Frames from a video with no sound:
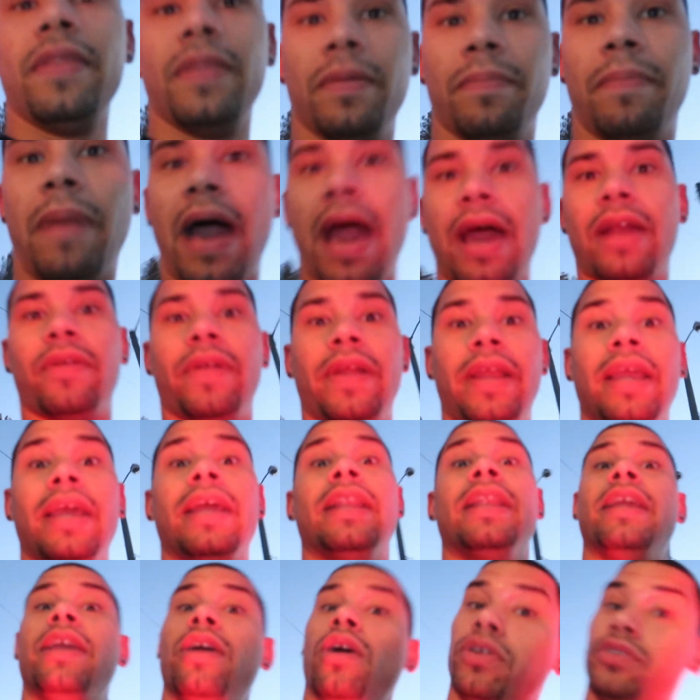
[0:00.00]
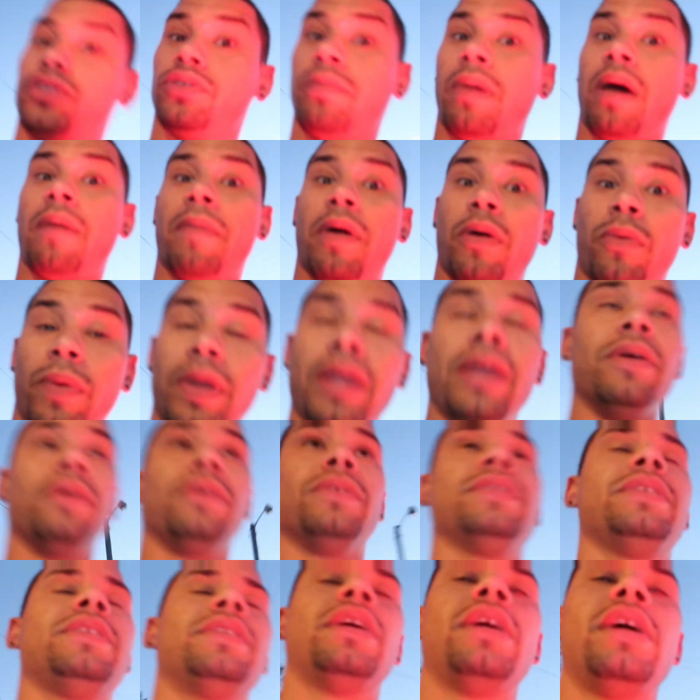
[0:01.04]
the battery, and he also bought my
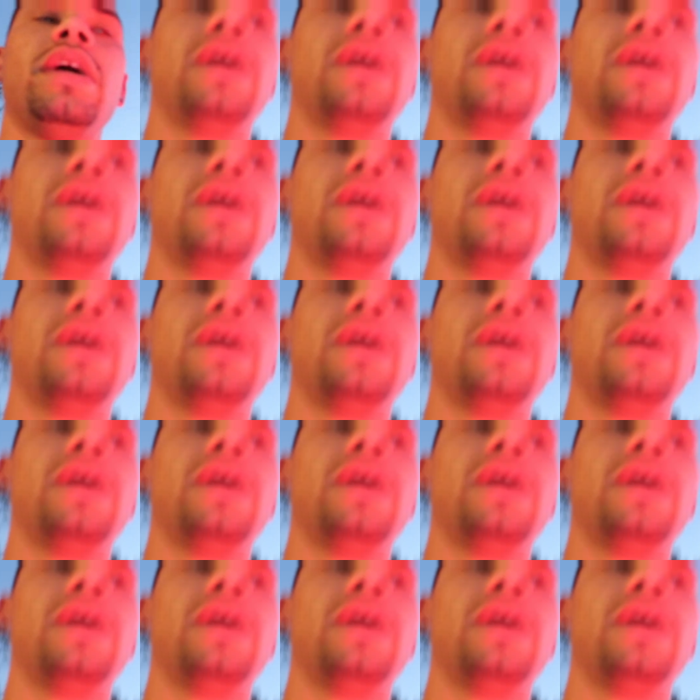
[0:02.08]
wheels.